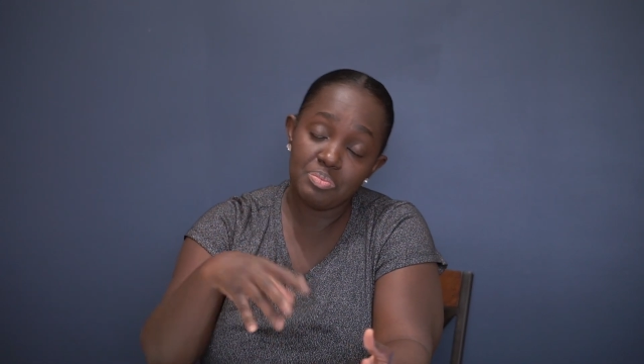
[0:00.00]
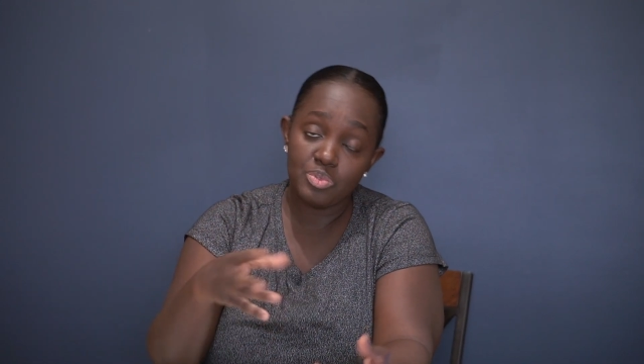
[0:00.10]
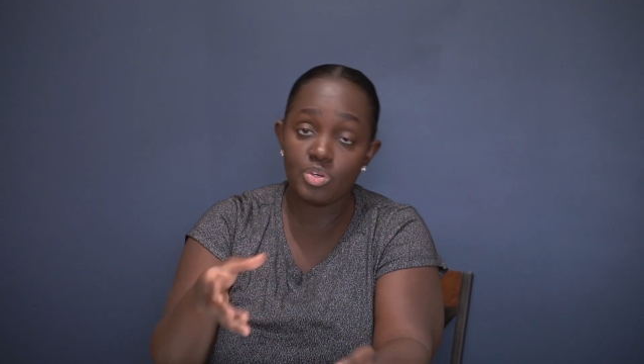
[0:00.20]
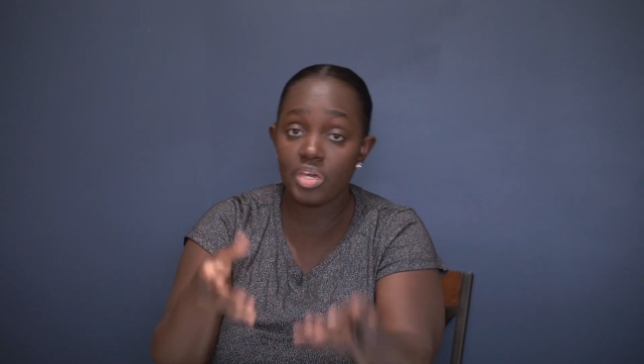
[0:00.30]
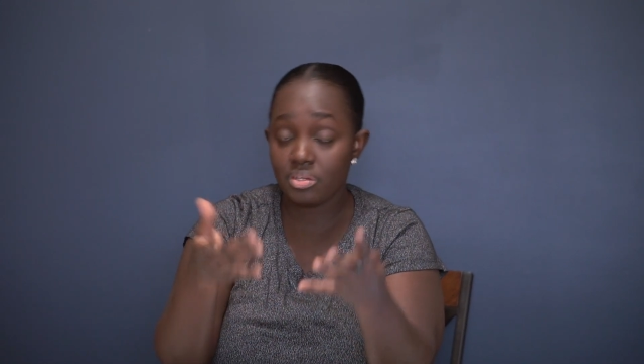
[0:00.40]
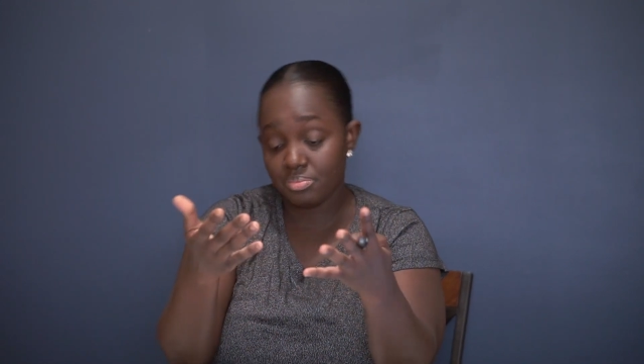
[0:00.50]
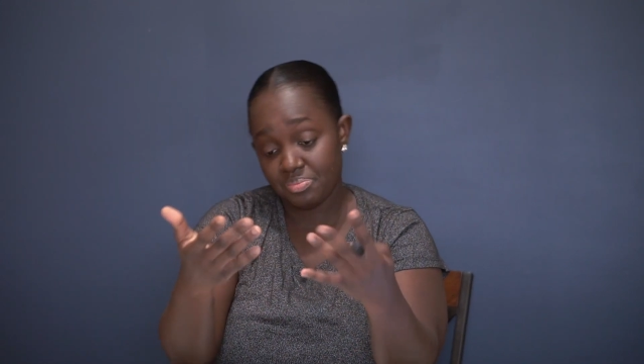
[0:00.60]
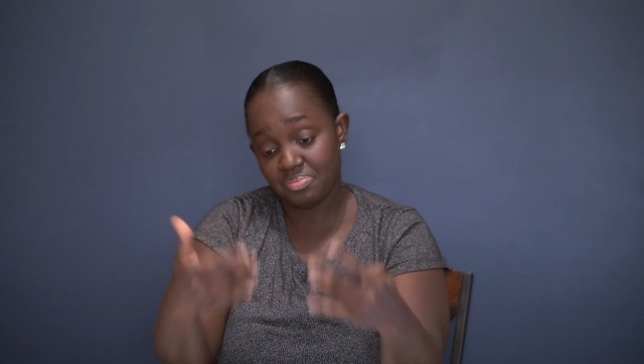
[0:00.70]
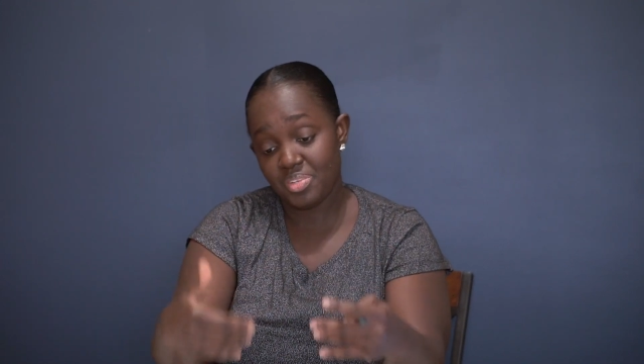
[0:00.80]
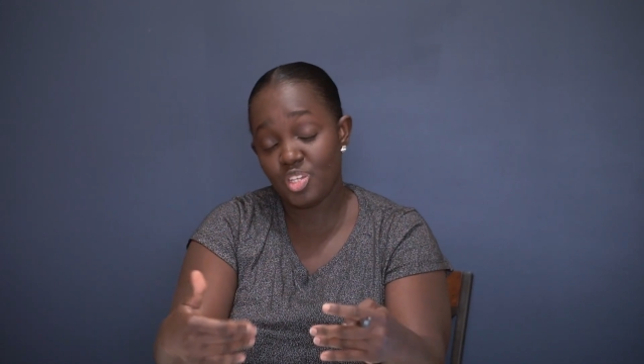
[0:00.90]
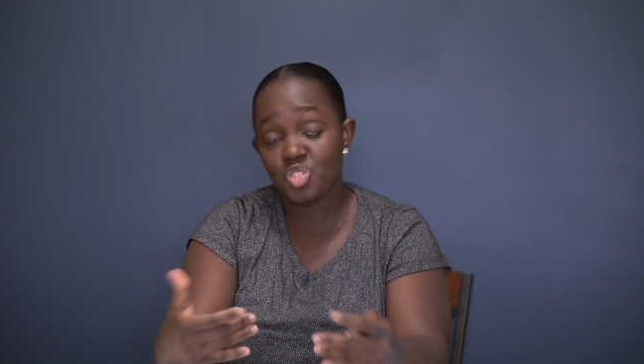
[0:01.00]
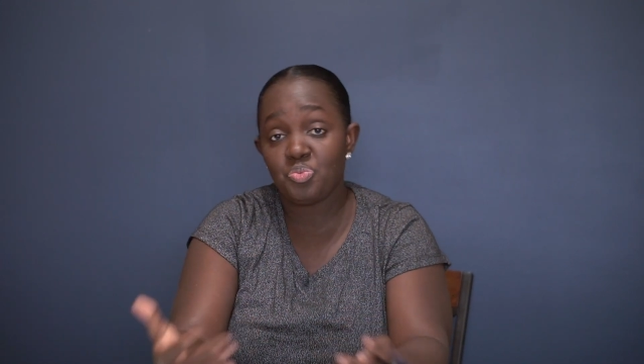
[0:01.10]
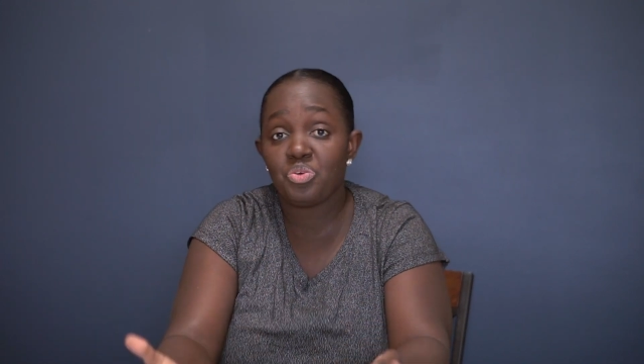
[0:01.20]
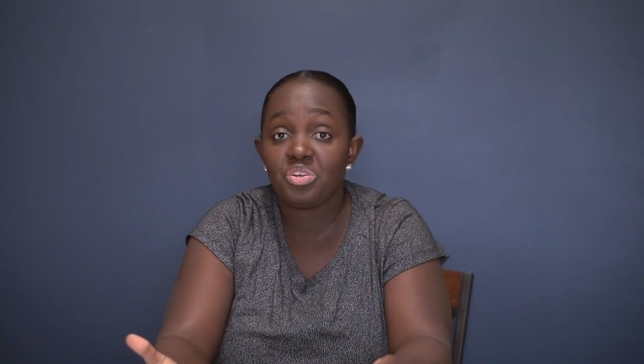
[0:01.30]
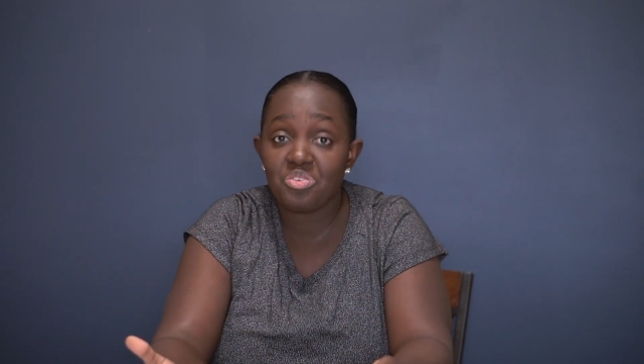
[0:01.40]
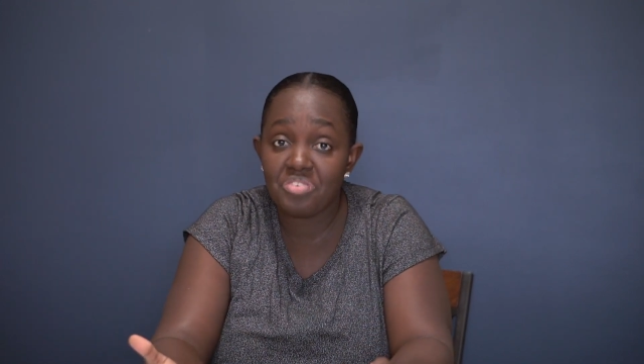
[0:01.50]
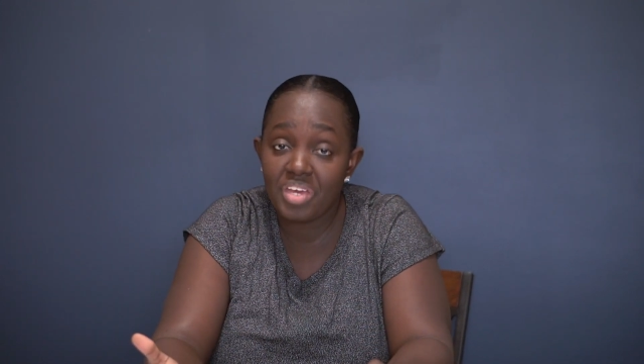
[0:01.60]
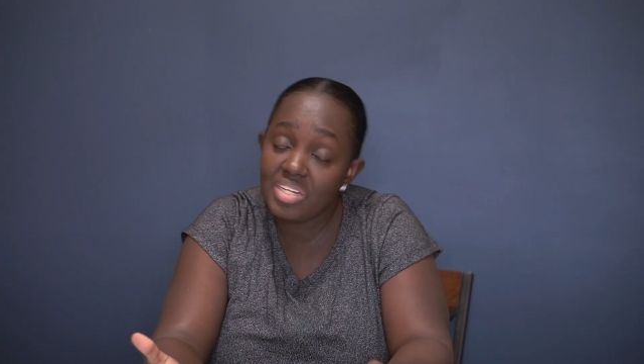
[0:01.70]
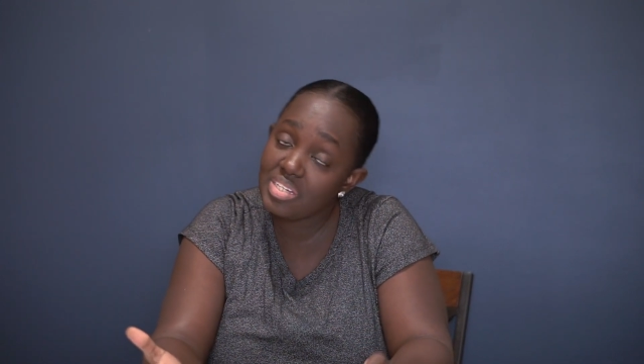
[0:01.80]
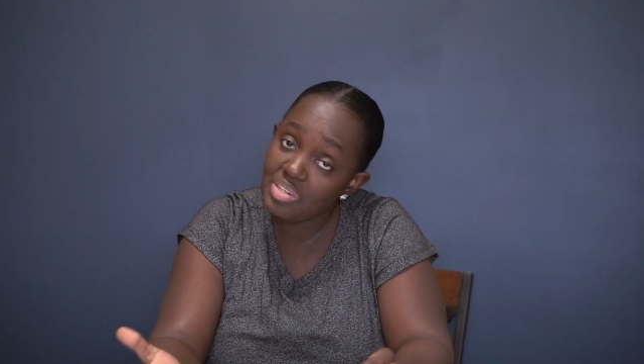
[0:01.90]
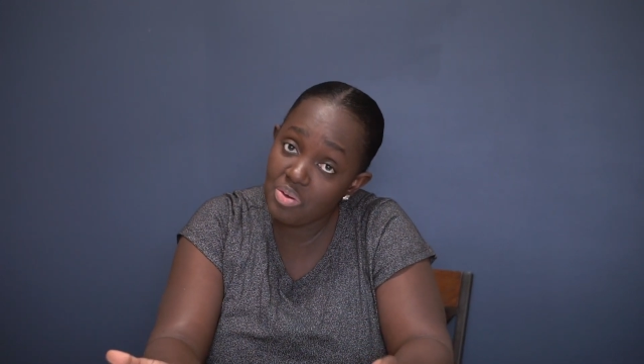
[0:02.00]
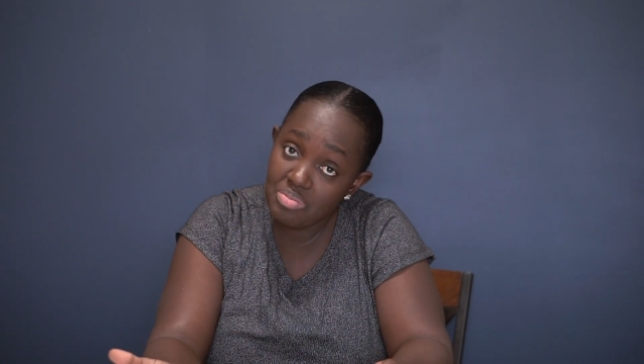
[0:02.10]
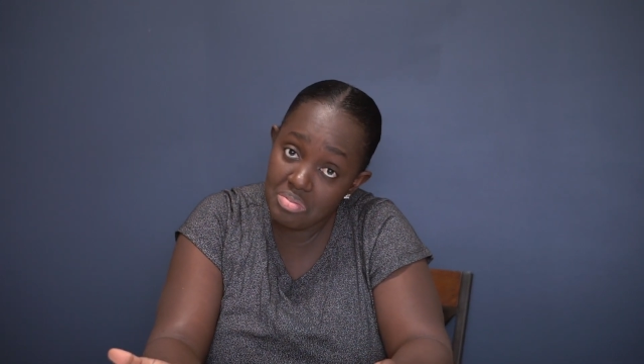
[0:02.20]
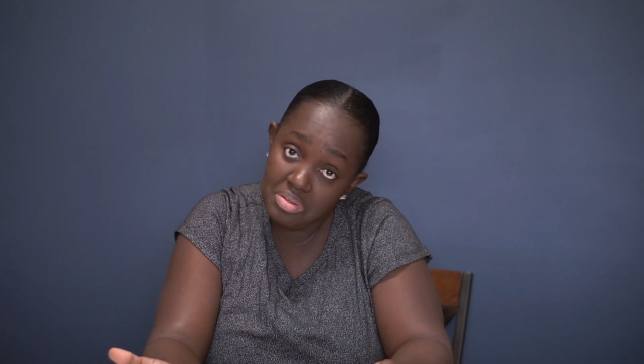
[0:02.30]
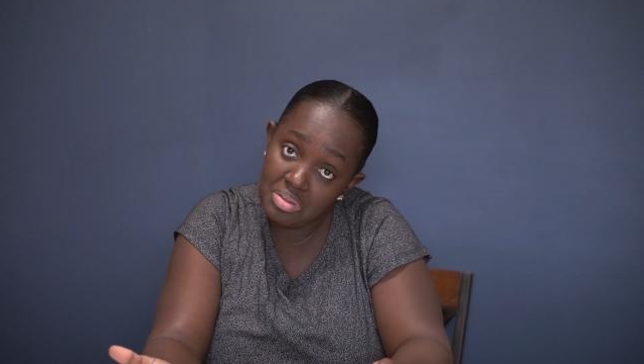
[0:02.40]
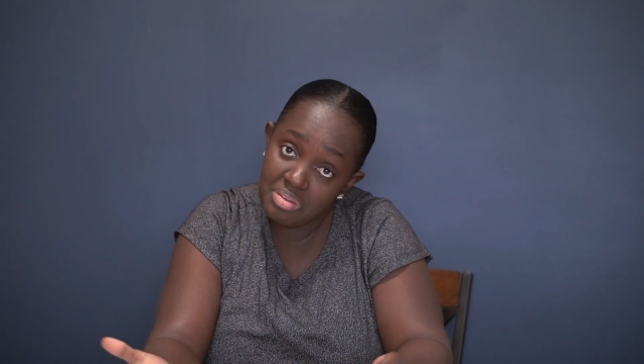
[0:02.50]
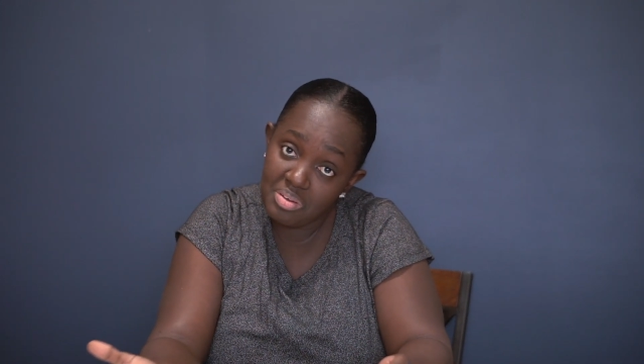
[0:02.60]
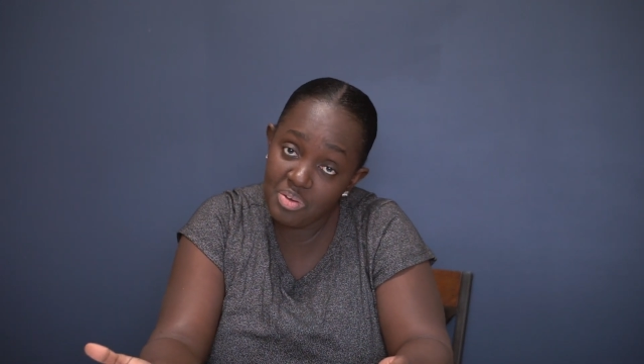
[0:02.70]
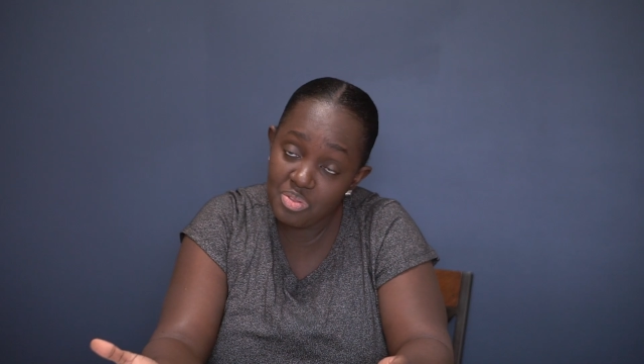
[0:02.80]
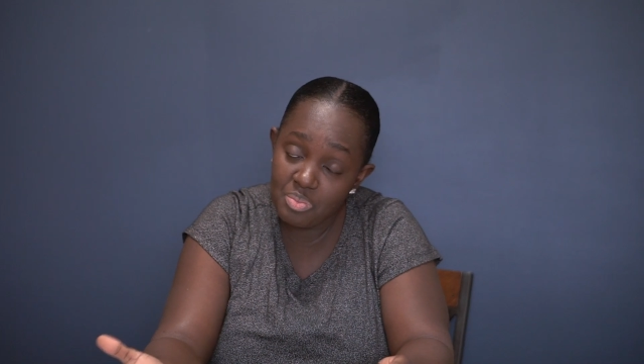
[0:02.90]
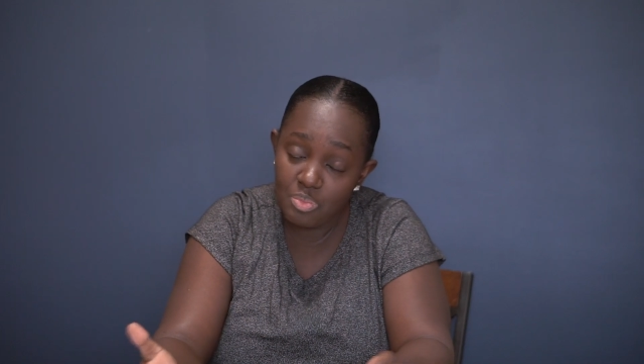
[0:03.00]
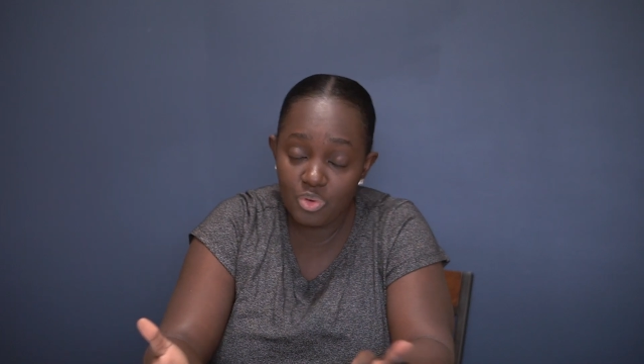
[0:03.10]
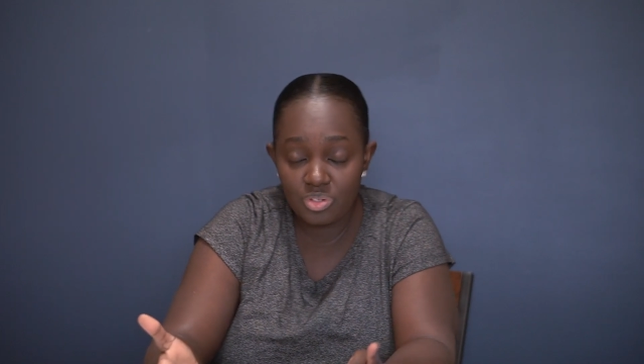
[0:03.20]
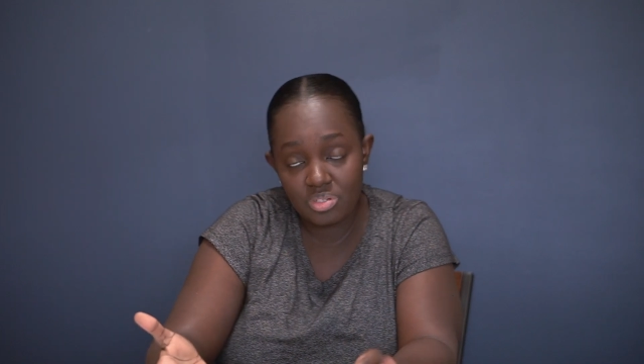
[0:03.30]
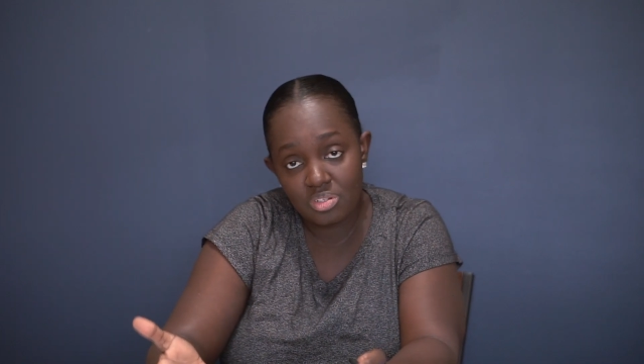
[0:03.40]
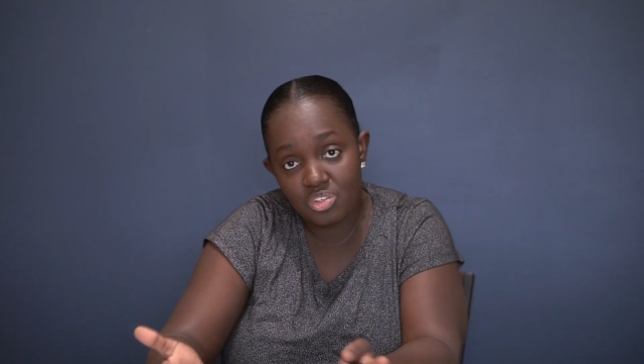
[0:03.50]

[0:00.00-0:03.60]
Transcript: you get a spread of candy on the board.